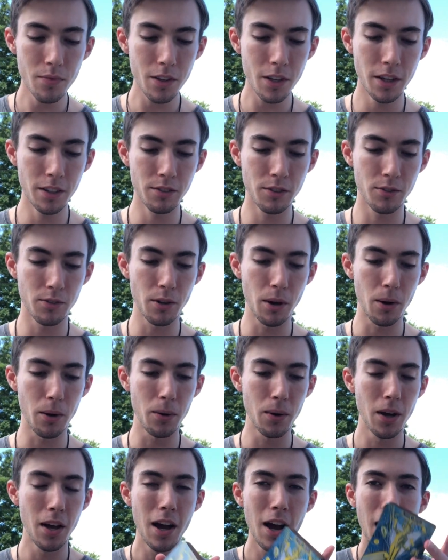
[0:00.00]
And
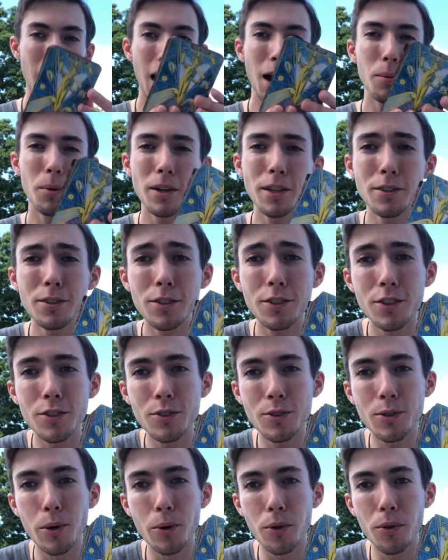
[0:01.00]
so I wanted to
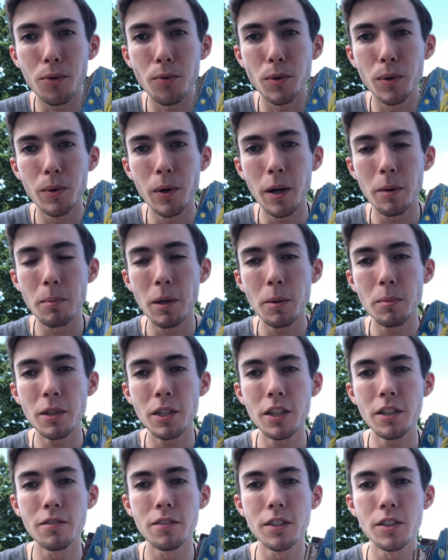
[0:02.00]
just go through and
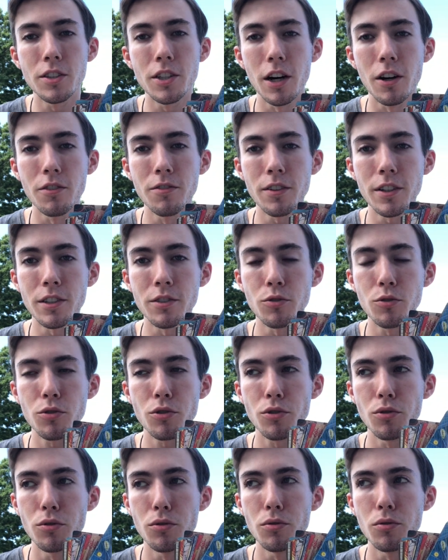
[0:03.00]
maybe even delve
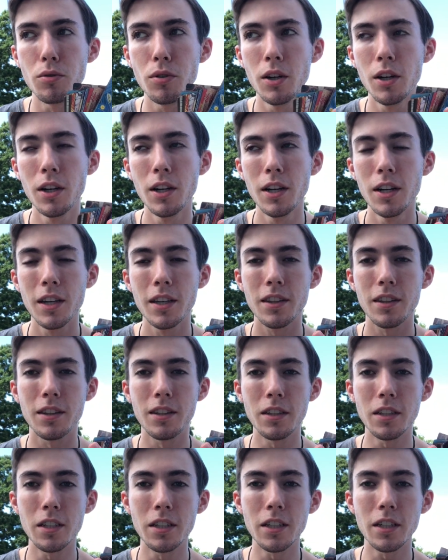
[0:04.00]
into
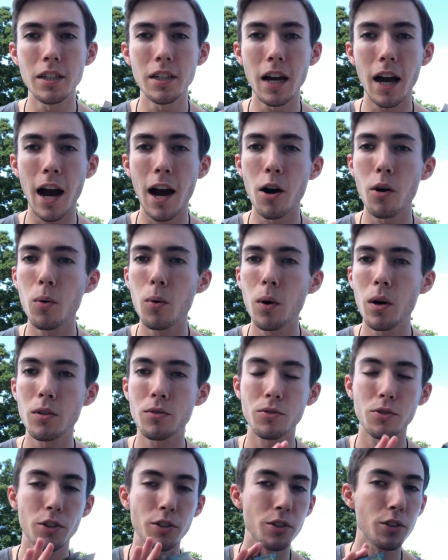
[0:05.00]
how
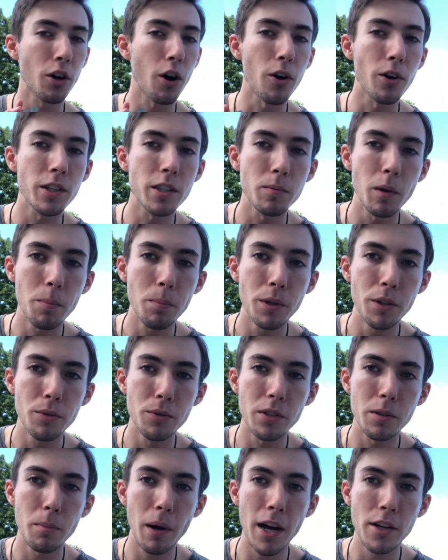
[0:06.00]
certain cards might be
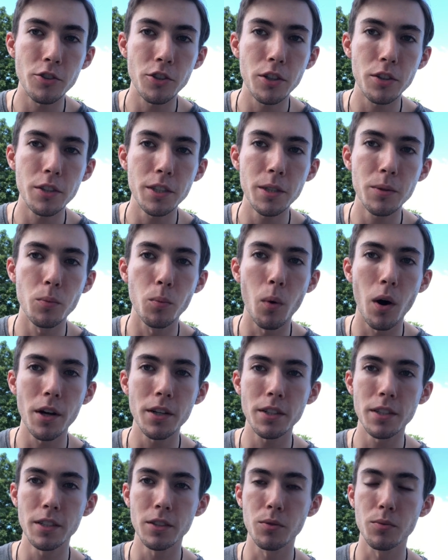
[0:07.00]
used magically,
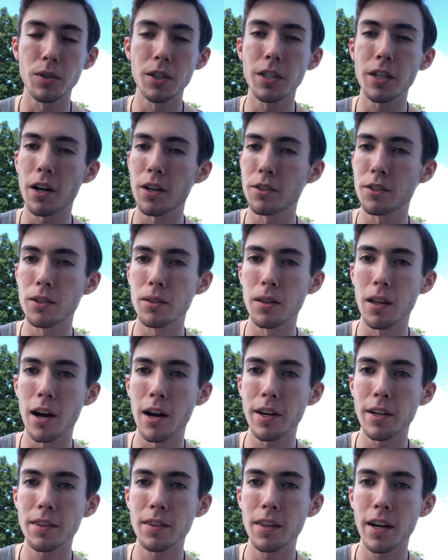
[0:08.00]
what is really
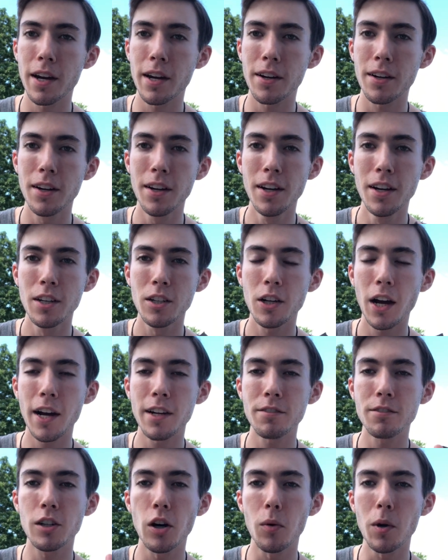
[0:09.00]
underlying there,
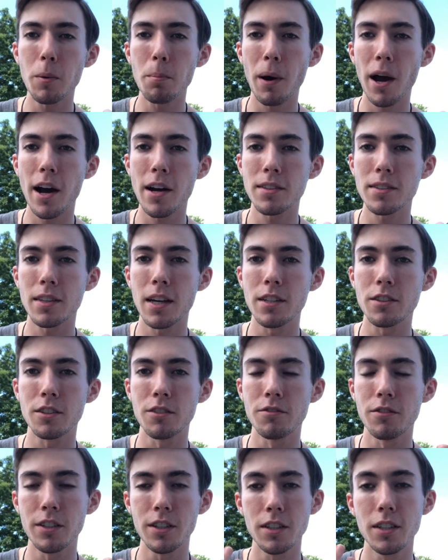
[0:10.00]
kind of going past
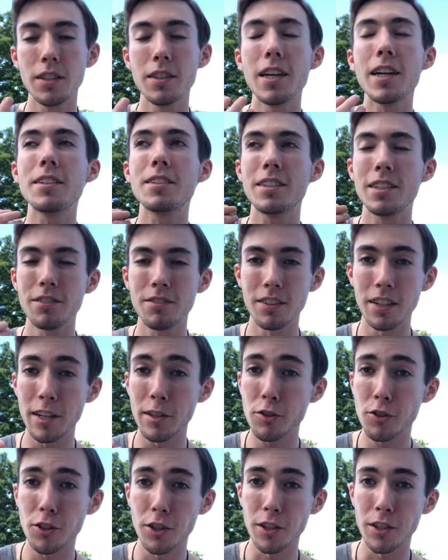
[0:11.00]
that
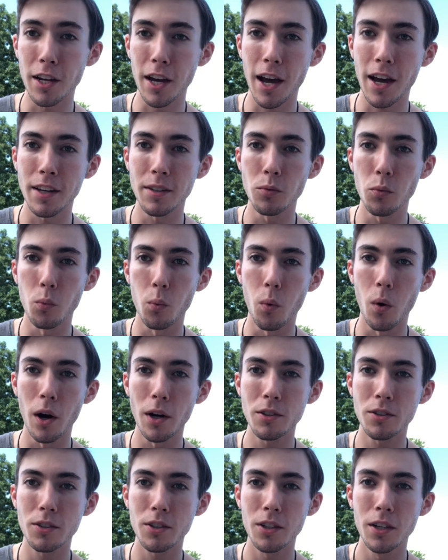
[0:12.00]
divination and
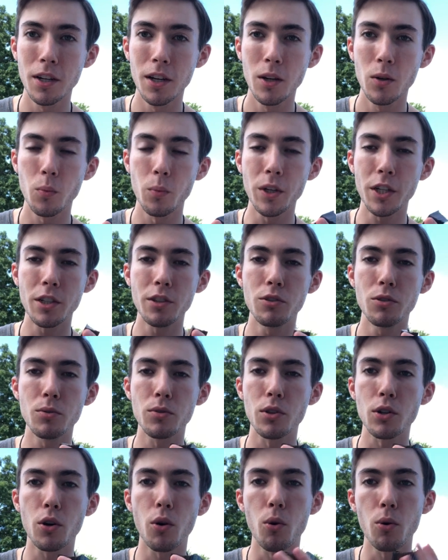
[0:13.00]
what we can use
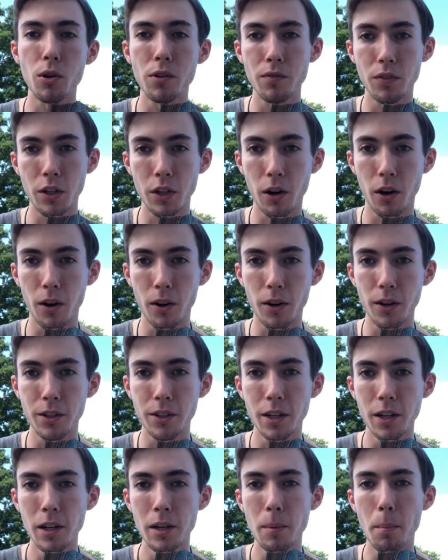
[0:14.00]
the core of the
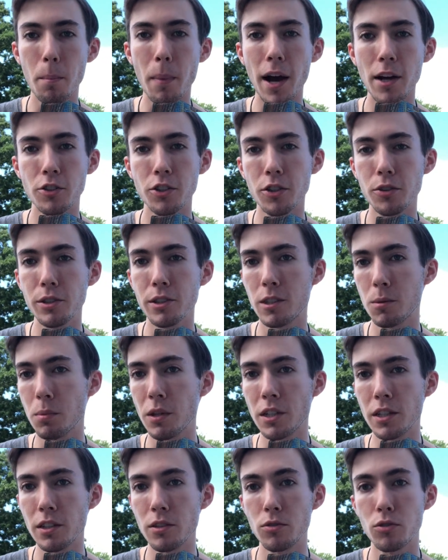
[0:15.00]
card magically
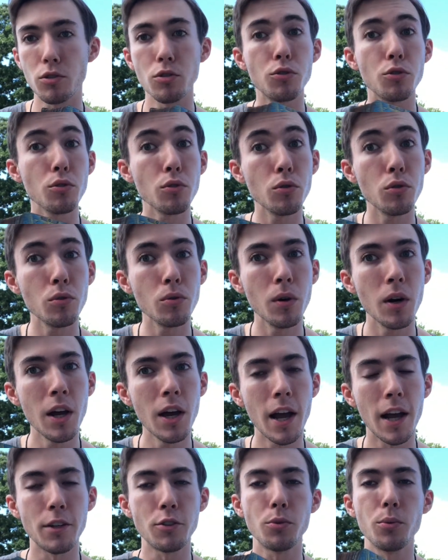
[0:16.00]
speaking to do
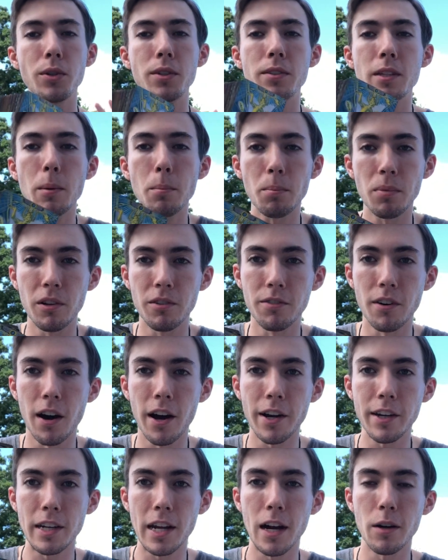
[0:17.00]
and to
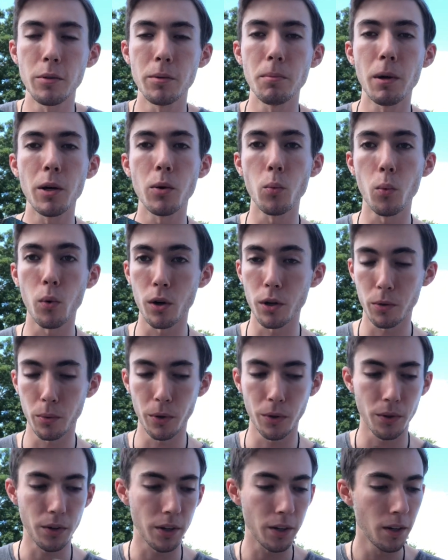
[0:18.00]
exemplify, and how we might work
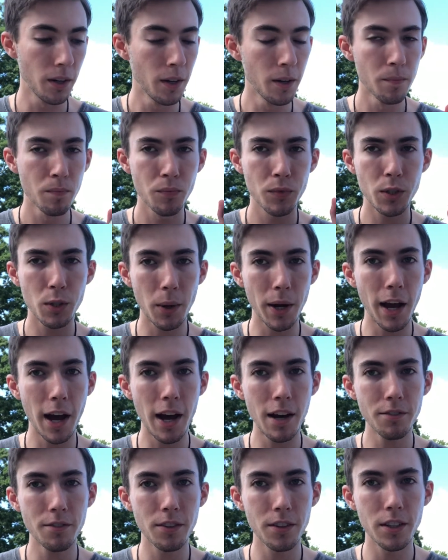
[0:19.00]
with it. So I
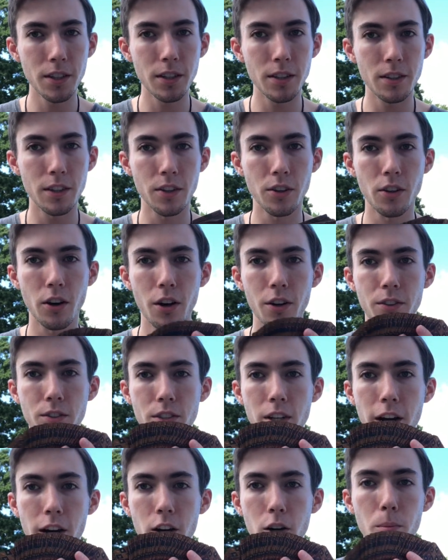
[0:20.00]
have the Thoth
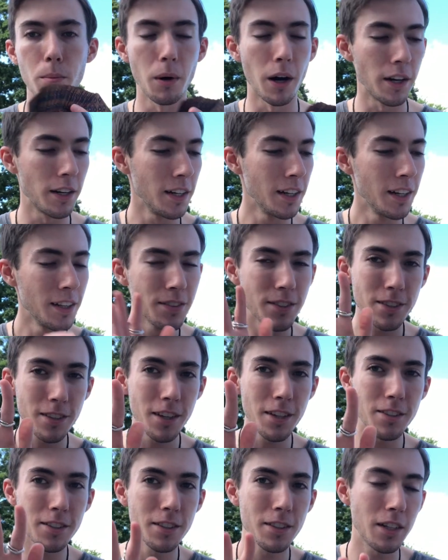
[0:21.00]
Tarot, but this
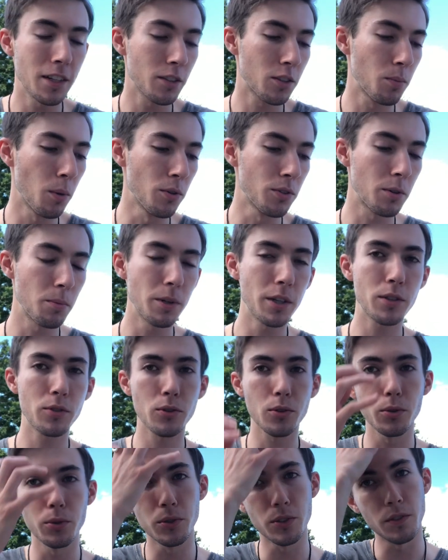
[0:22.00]
isn't supposed to be
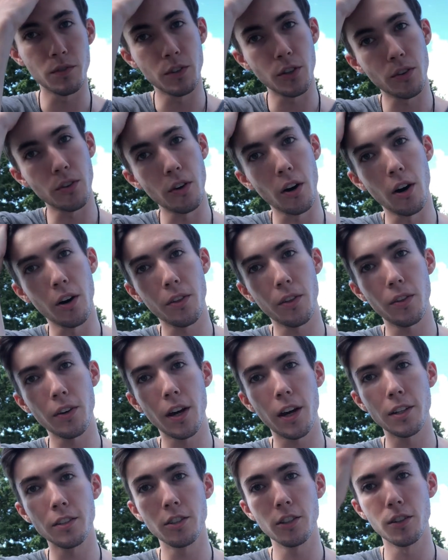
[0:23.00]
exclusive to Thoth. The
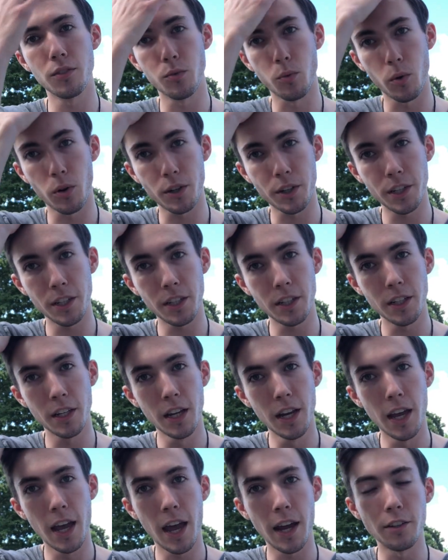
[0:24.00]
idea of working
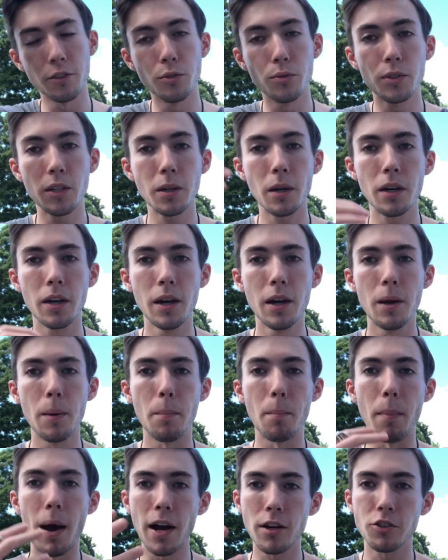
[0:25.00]
and using
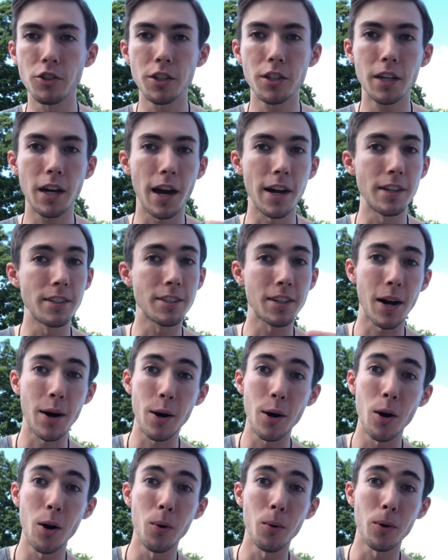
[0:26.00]
magic and
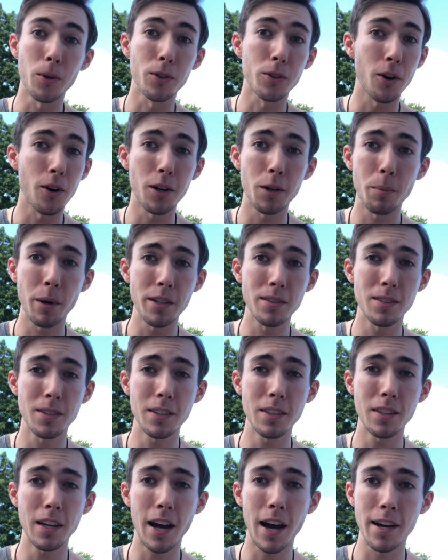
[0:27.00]
tarot or
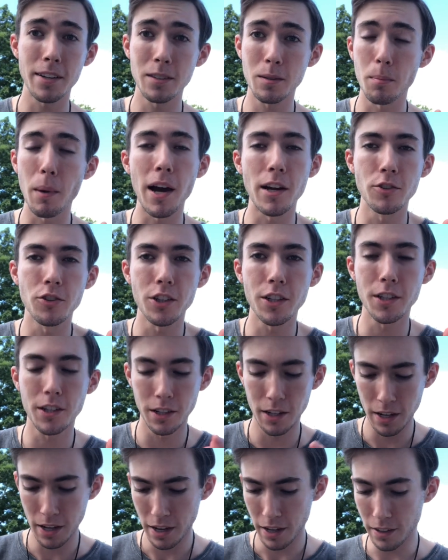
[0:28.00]
cartomancy as magic
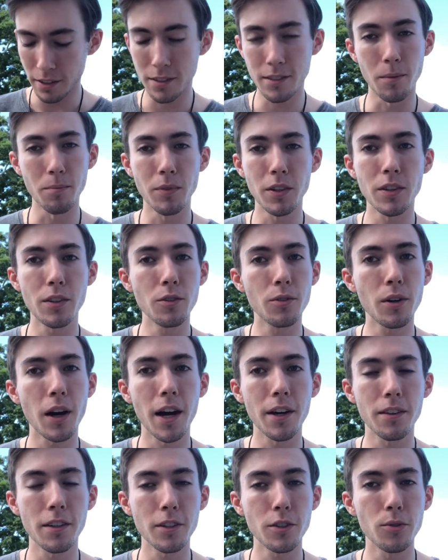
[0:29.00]
is something that
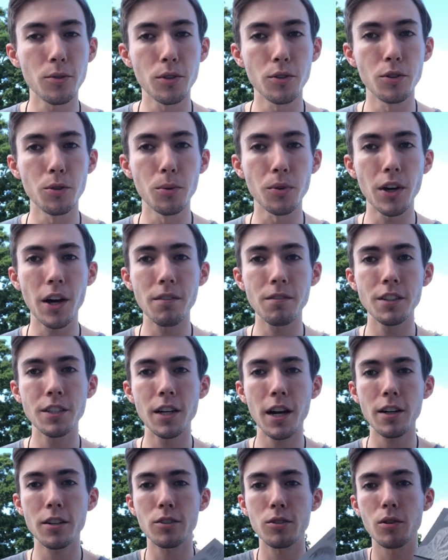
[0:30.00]
I think you can do with every
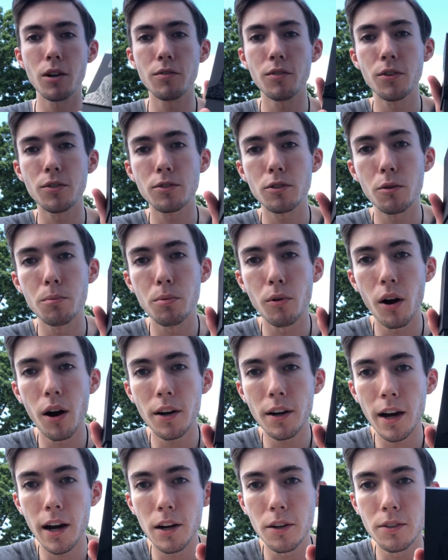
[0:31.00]
deck. So I've also
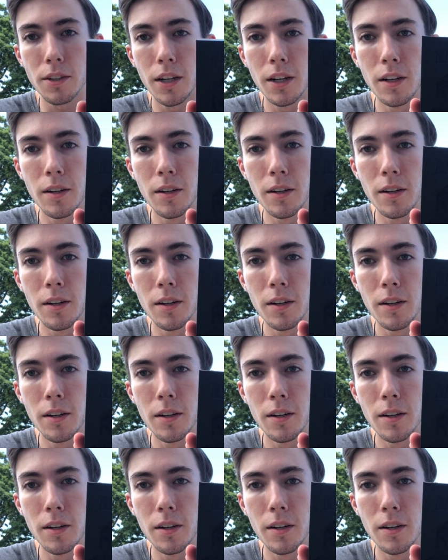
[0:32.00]
brought out